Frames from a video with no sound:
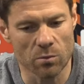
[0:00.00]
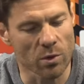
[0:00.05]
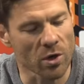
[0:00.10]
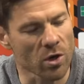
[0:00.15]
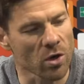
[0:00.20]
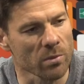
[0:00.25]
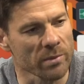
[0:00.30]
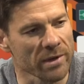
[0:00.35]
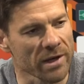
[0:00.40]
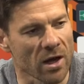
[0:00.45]
We
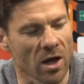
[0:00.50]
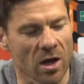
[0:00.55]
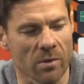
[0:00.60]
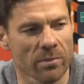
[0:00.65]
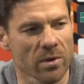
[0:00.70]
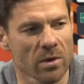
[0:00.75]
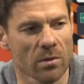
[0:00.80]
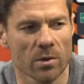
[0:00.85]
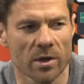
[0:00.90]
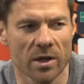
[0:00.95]
come in a
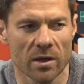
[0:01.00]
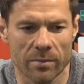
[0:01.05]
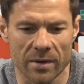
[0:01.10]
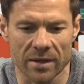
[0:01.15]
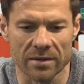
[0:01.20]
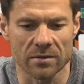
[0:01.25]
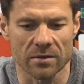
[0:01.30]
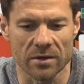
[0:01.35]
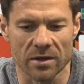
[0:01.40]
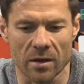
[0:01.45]
humble way,
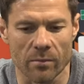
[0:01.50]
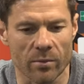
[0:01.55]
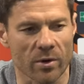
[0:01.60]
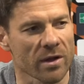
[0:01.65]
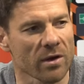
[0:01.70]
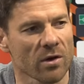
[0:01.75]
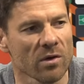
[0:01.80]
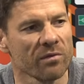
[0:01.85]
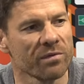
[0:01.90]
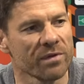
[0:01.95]
but in a
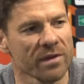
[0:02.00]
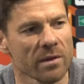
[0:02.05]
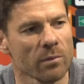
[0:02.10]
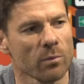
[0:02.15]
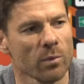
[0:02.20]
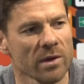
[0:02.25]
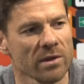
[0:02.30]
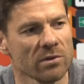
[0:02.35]
very confident